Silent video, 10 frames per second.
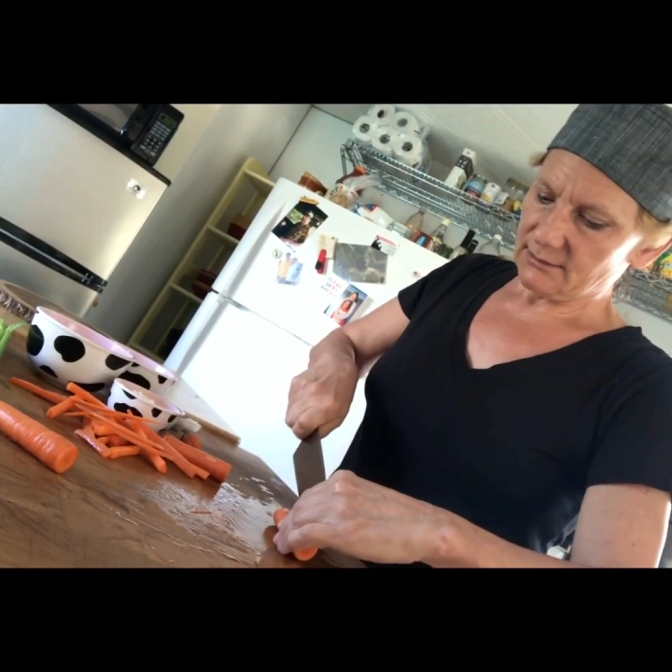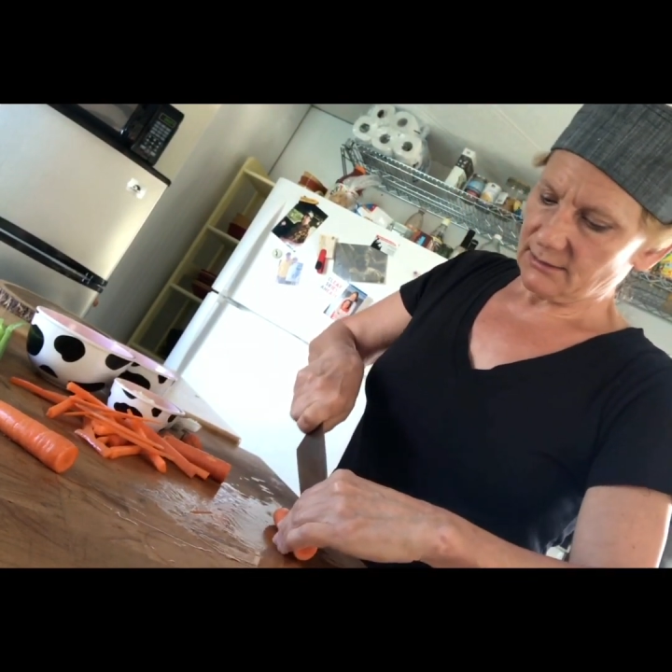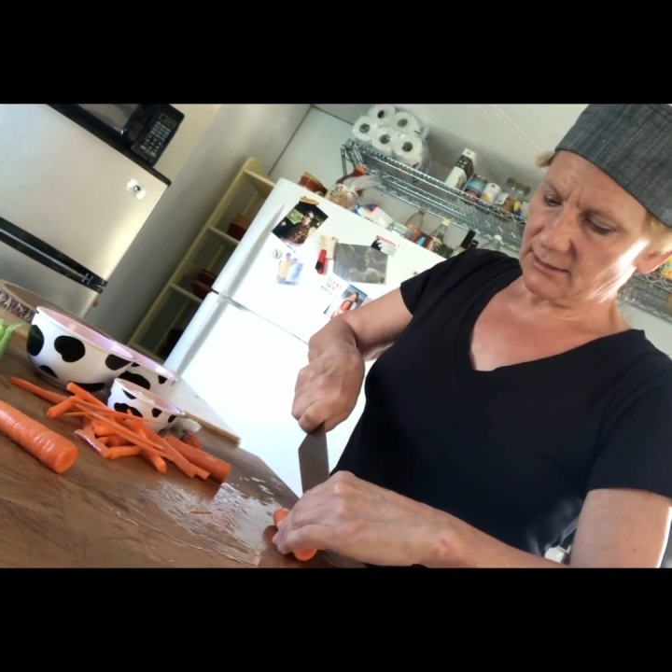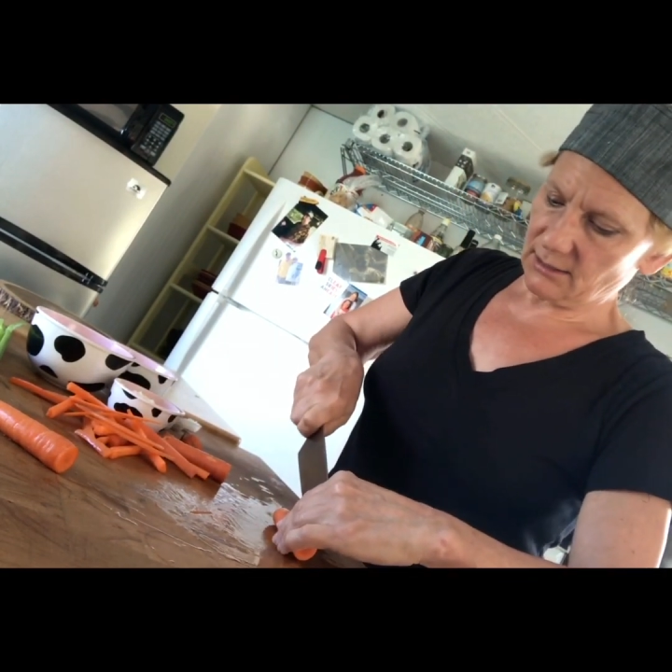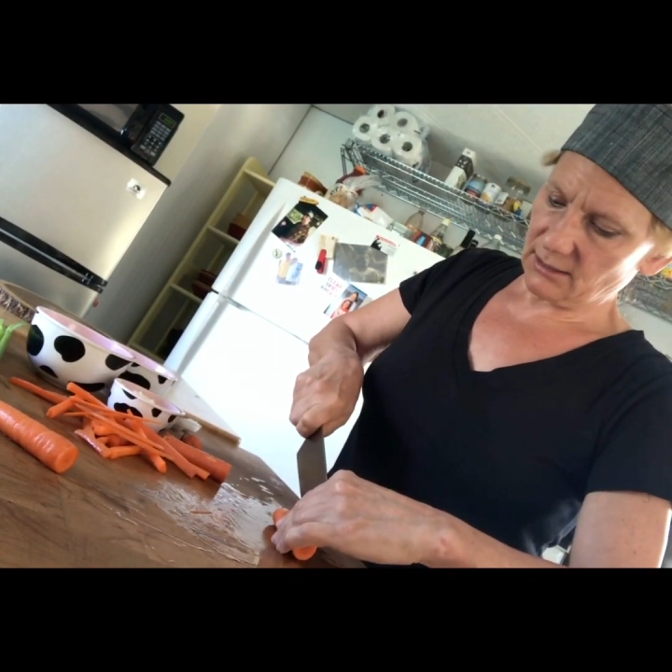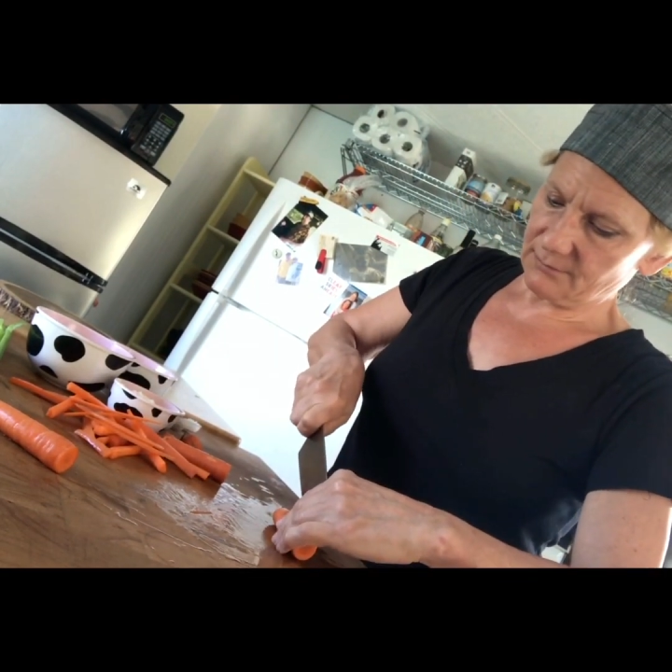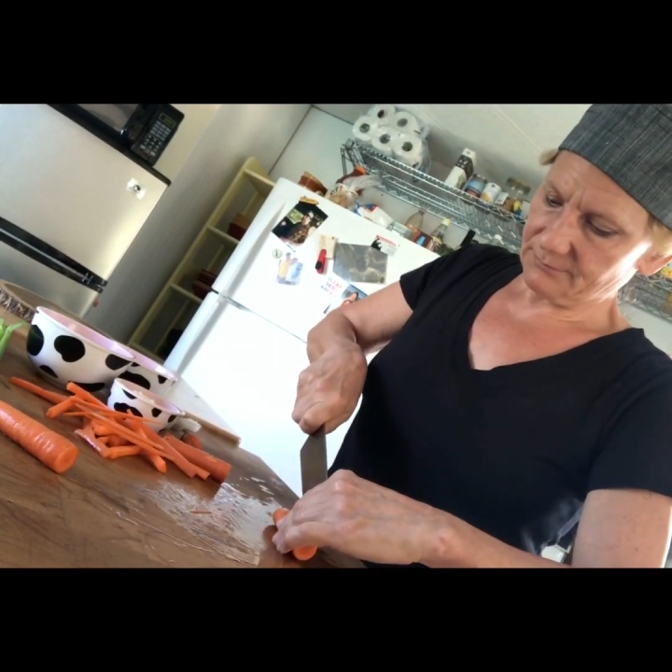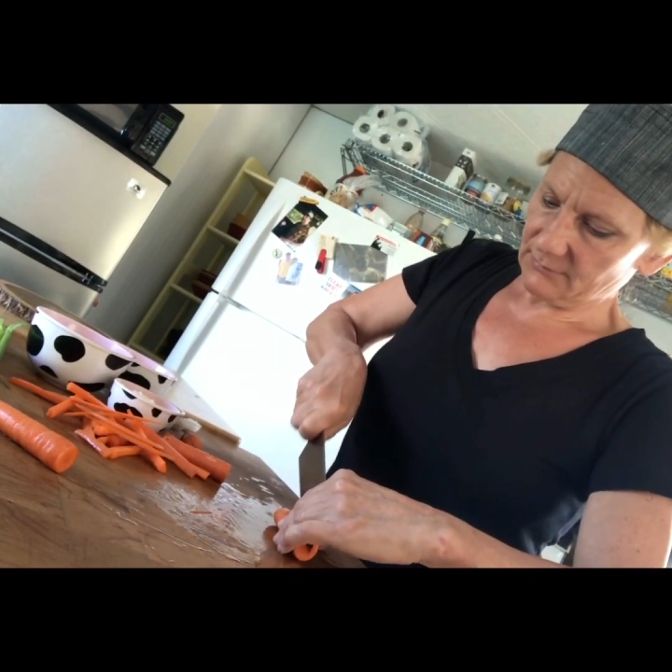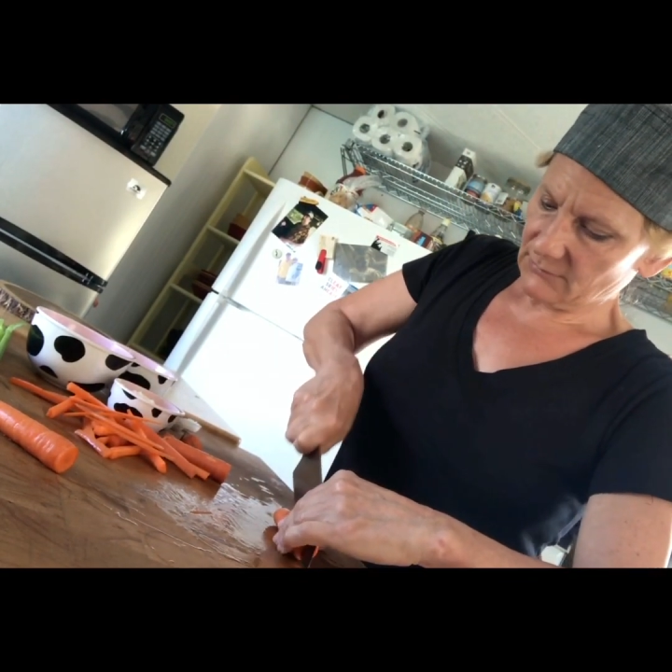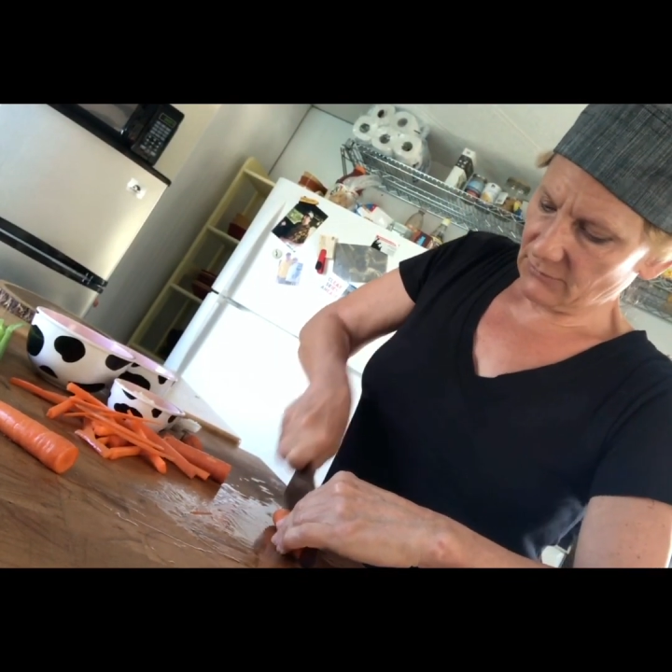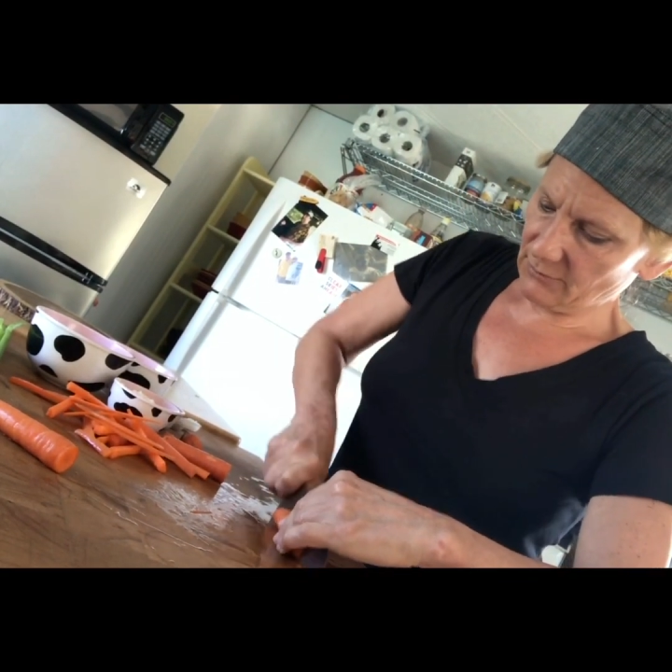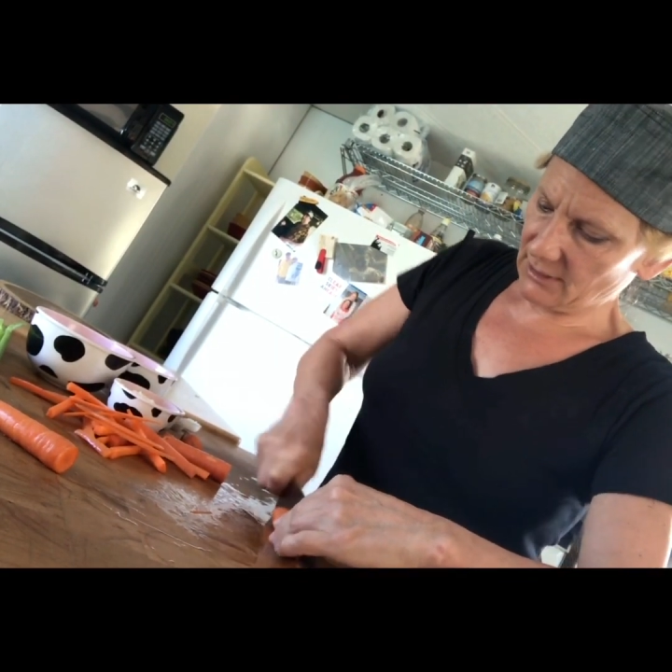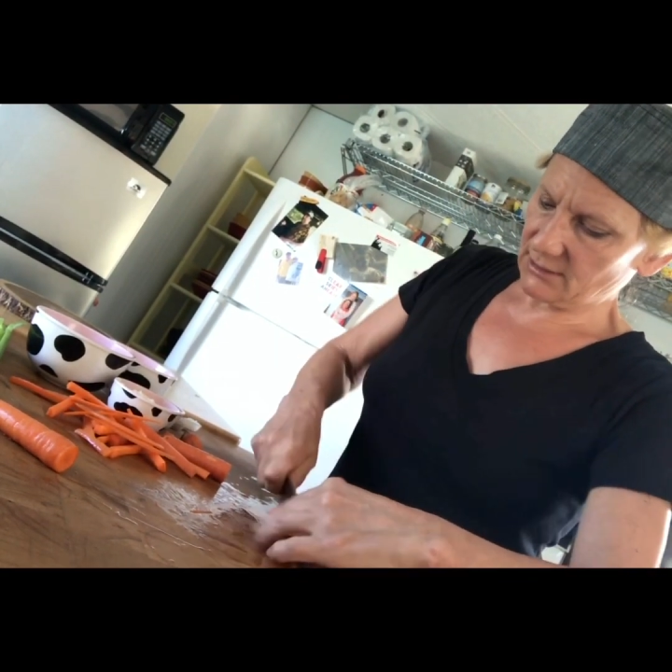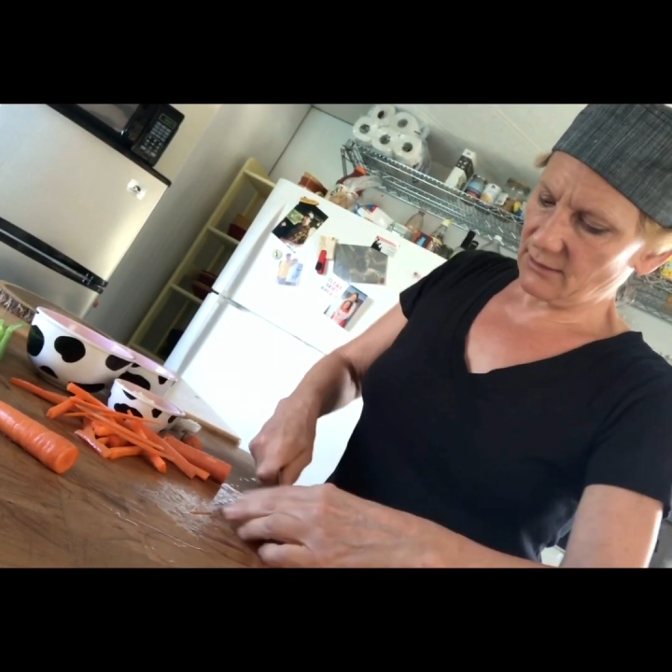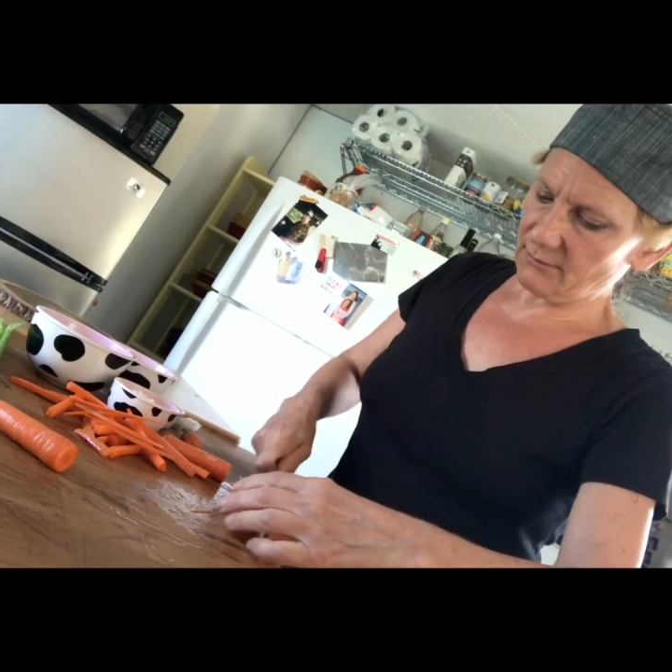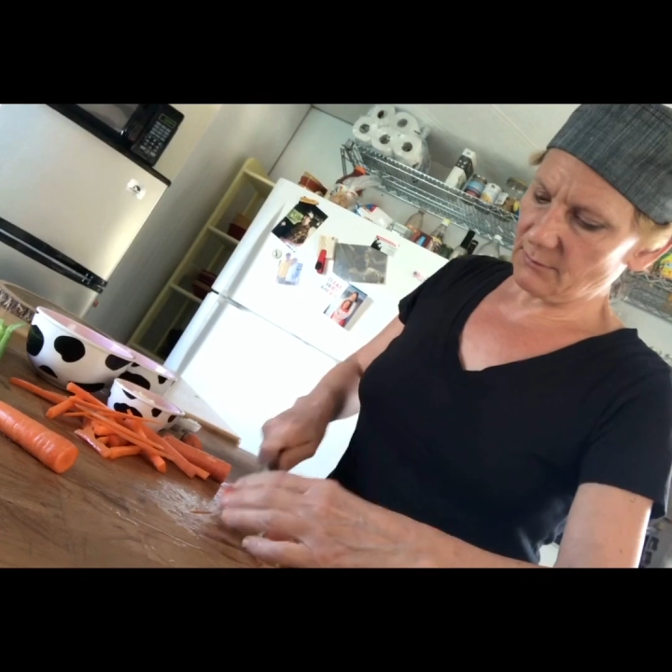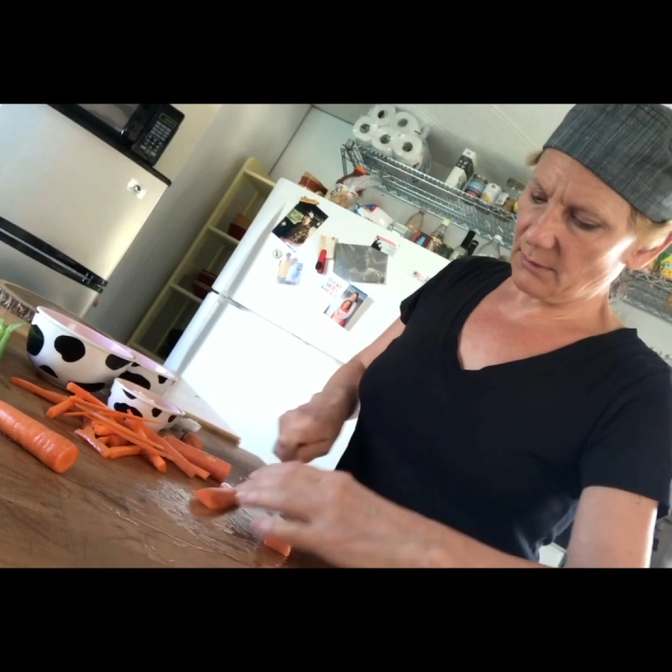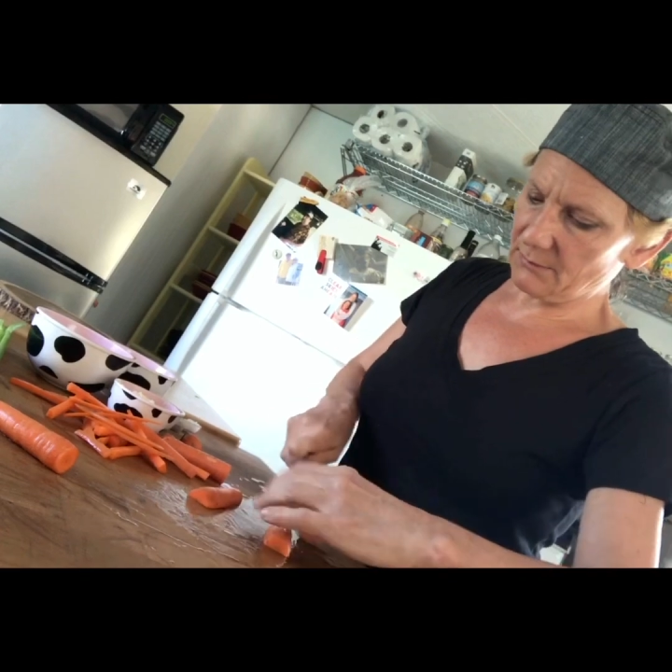Watch the blade.